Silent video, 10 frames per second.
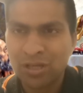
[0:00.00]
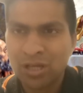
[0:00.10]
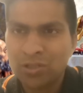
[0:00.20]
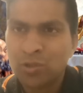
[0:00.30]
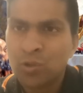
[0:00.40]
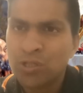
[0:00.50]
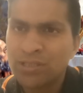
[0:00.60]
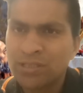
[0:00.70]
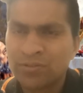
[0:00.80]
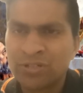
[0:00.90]
So who is
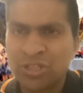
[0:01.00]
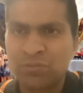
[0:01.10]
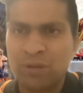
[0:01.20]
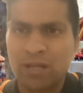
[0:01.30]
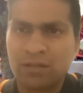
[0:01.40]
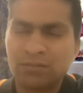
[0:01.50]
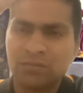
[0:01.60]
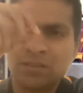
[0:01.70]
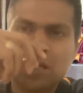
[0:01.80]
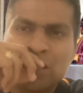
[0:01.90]
this rich man?
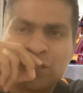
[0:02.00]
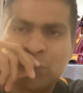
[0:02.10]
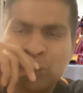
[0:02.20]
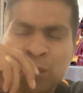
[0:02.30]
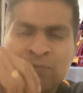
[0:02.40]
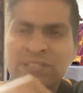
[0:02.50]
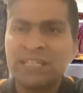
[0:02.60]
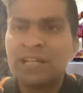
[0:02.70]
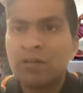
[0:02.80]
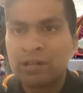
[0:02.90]
Sometimes
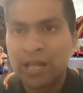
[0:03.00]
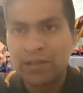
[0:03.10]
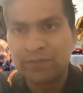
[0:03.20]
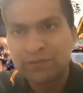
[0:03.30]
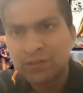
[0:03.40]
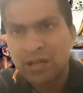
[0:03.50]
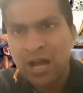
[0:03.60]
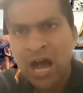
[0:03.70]
in our life,